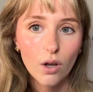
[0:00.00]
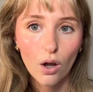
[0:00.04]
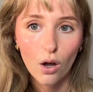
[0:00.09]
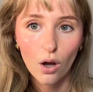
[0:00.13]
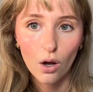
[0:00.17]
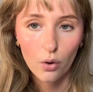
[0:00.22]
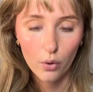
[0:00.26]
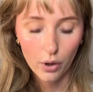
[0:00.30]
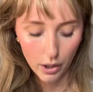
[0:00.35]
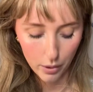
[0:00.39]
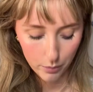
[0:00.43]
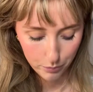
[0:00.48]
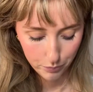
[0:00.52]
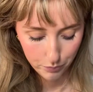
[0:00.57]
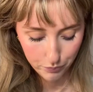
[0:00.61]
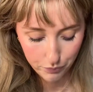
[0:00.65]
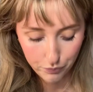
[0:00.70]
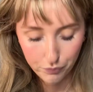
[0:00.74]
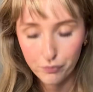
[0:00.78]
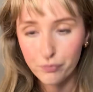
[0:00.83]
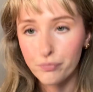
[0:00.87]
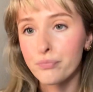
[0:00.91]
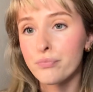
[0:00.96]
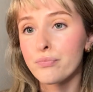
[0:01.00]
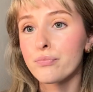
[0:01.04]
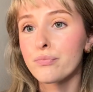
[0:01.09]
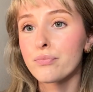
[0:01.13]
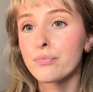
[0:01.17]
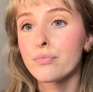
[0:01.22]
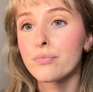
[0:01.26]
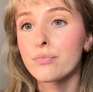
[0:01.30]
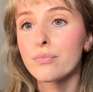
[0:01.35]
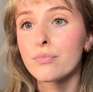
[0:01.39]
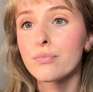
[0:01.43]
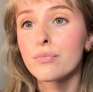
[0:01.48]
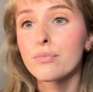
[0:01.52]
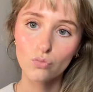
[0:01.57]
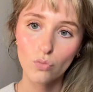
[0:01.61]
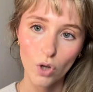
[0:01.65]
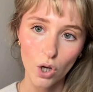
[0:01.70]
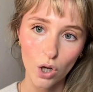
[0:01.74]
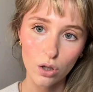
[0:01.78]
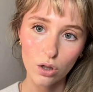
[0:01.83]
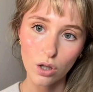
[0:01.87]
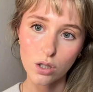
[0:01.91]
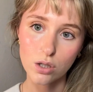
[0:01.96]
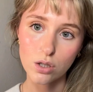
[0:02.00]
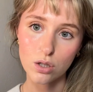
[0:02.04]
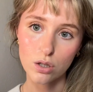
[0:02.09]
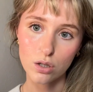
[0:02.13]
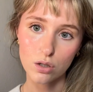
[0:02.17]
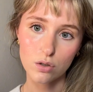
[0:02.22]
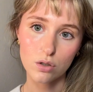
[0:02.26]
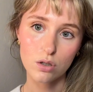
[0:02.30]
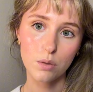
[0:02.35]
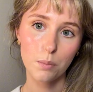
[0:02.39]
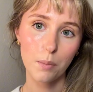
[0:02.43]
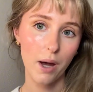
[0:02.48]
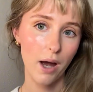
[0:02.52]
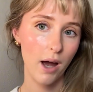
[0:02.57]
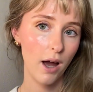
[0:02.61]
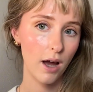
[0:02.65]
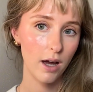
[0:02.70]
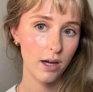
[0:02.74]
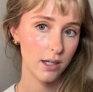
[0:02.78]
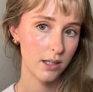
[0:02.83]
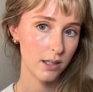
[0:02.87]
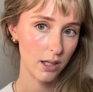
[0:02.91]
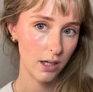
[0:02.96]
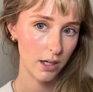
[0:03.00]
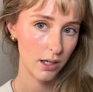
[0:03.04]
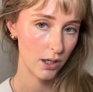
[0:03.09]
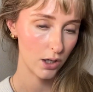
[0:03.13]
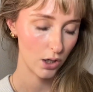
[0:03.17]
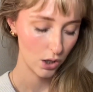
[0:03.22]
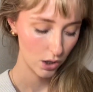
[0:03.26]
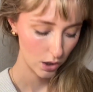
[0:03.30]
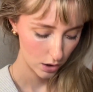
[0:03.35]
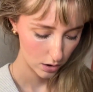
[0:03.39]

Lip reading: Okay, let's do some highlighter.